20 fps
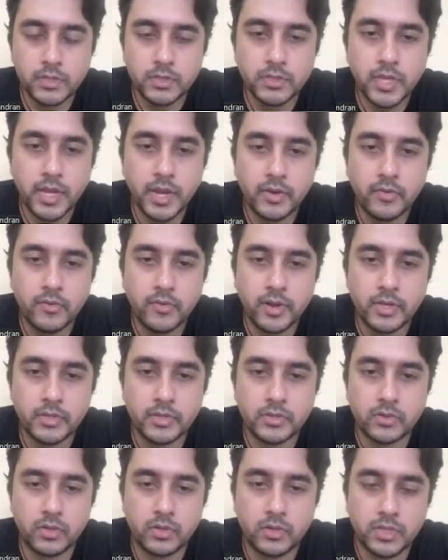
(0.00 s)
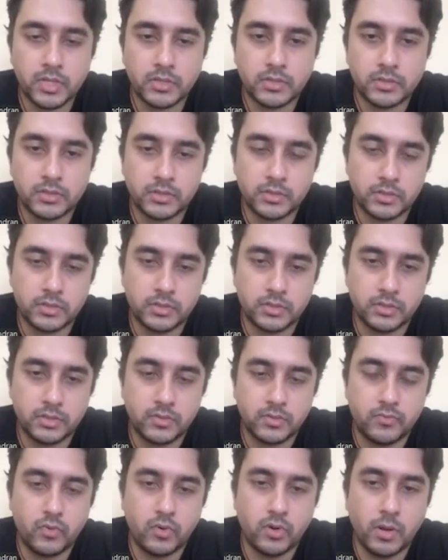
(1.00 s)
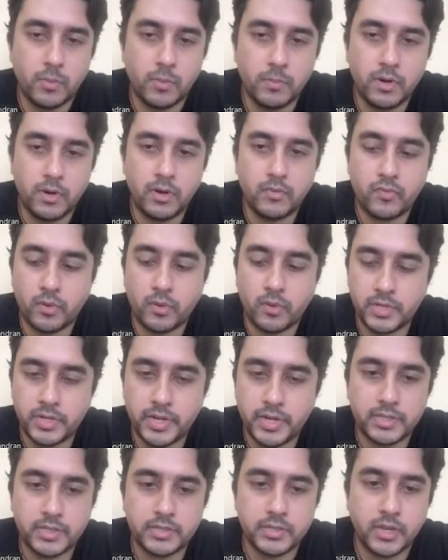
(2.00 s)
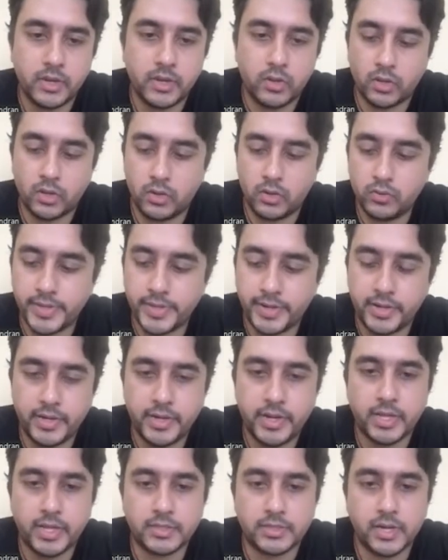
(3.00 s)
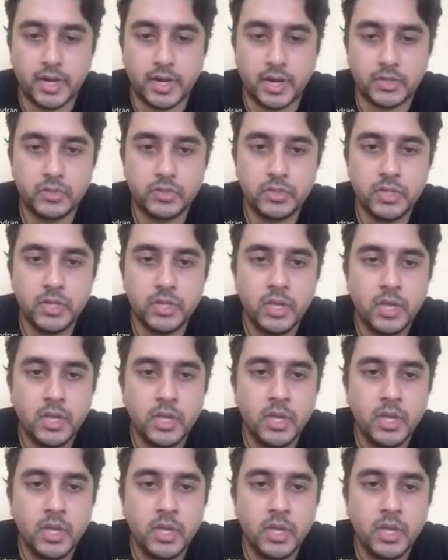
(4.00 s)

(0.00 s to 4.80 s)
just the address or just the phone number from the text, then you can use entity extraction.